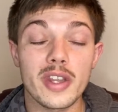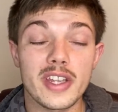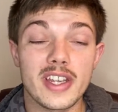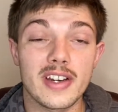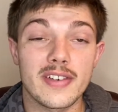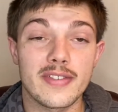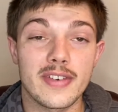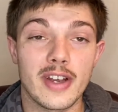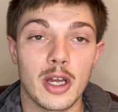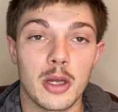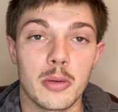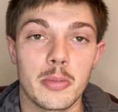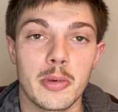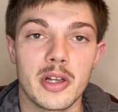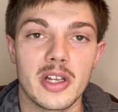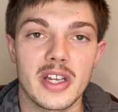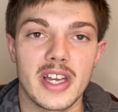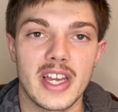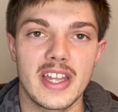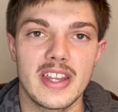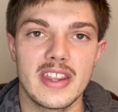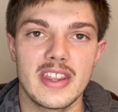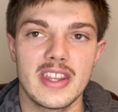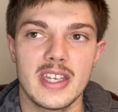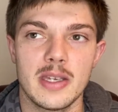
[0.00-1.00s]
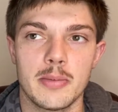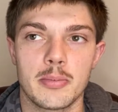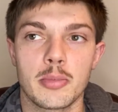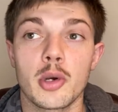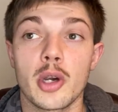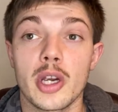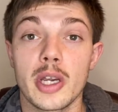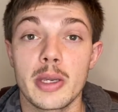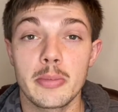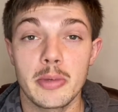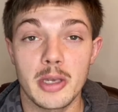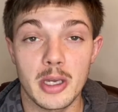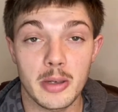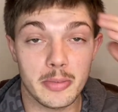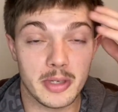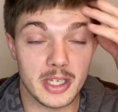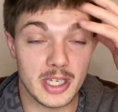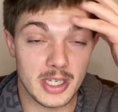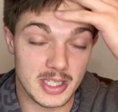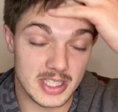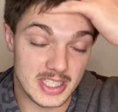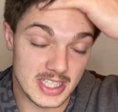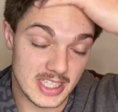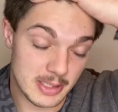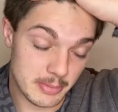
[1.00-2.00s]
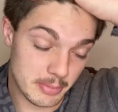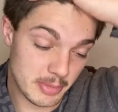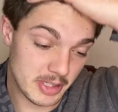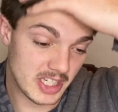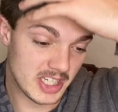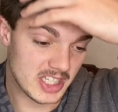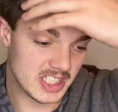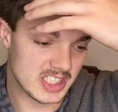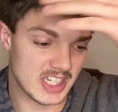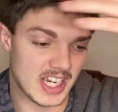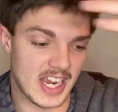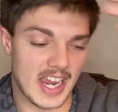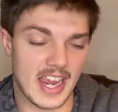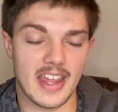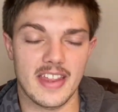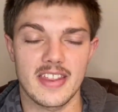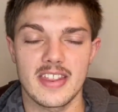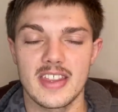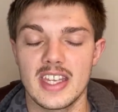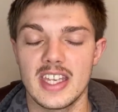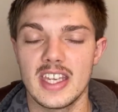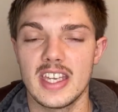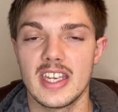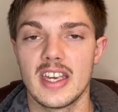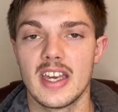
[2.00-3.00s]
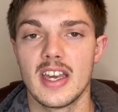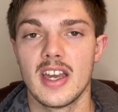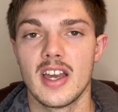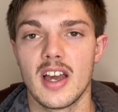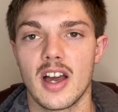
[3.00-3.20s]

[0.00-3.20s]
available in the premium ETBs and the